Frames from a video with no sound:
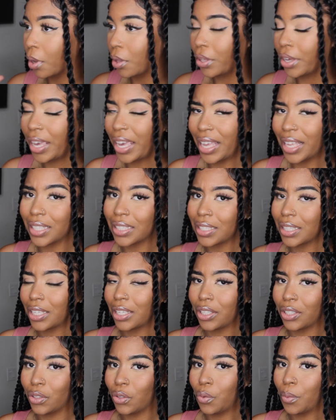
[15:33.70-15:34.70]
heads,
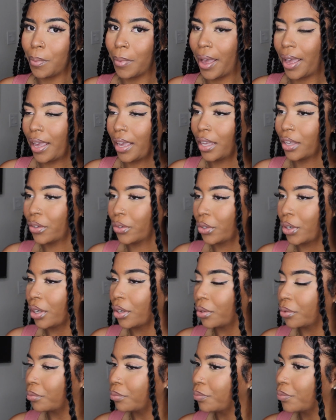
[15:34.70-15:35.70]
then you might, you
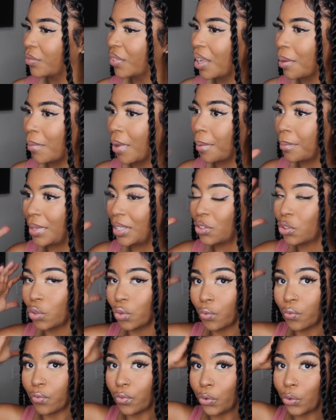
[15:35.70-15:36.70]
know, it might be
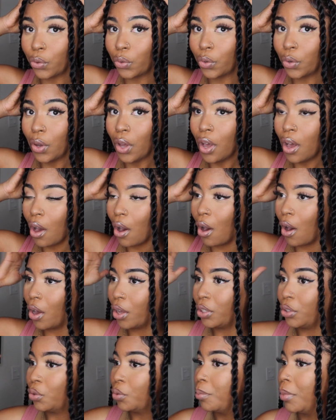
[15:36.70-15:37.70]
too full
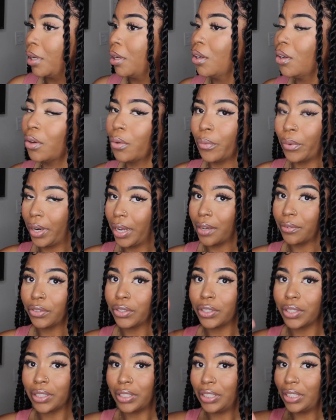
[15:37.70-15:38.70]
on you, but
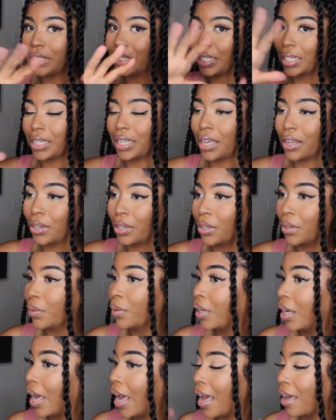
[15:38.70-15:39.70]
whatever. Just letting y'all know,
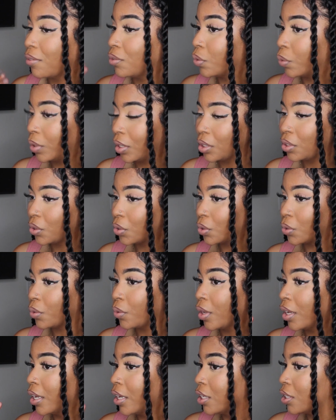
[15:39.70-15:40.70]
I have 22
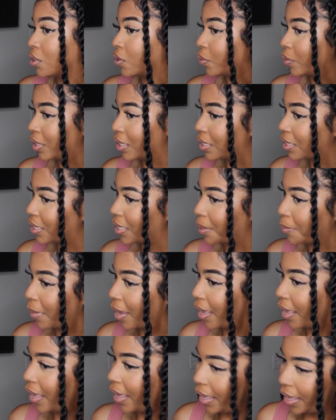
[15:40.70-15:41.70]
twists in
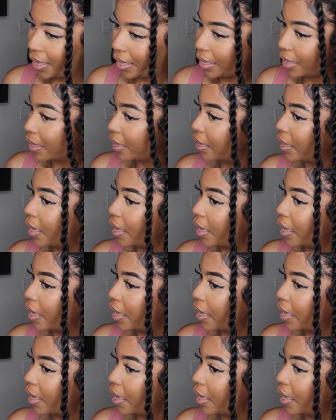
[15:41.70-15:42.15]
my head